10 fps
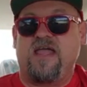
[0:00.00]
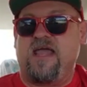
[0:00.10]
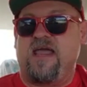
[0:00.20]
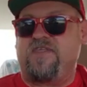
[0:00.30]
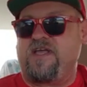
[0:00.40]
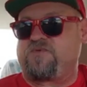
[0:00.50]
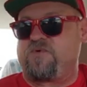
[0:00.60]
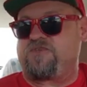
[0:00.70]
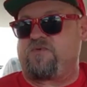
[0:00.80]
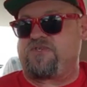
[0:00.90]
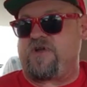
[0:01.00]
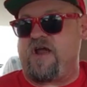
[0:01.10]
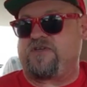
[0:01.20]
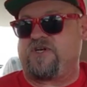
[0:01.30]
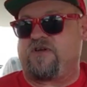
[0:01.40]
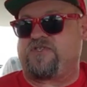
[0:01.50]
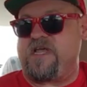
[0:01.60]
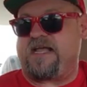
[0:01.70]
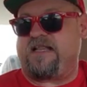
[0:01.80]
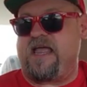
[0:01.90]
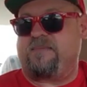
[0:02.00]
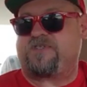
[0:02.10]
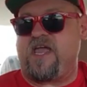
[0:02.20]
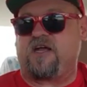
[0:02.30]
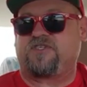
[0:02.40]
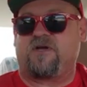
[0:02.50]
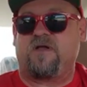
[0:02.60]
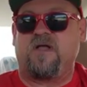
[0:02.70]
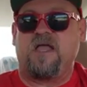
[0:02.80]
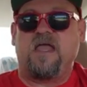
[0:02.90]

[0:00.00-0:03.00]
and I think it's Richard Harrison or Jack Lamb's character,